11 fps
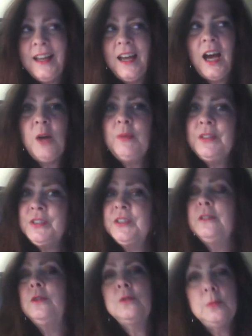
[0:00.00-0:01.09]
I went to the
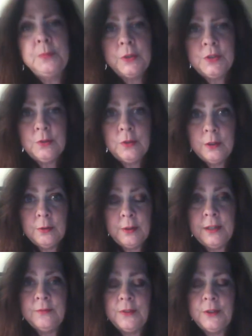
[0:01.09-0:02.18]
local bookstore in
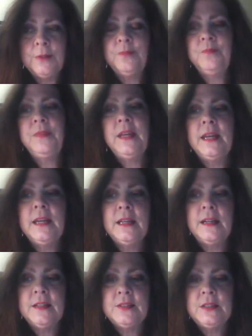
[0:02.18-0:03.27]
Cranford, and
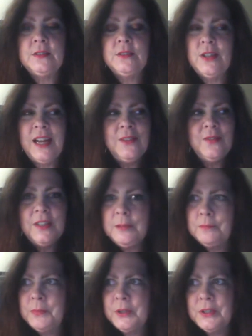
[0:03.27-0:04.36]
I said, do you have any
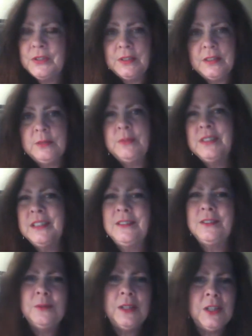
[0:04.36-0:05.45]
books? Because it was like a
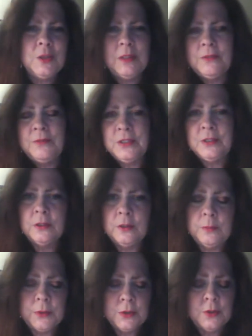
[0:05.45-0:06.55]
New Age metaphysical little
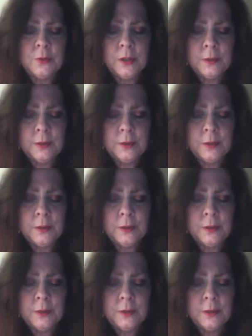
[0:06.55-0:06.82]
bookstore.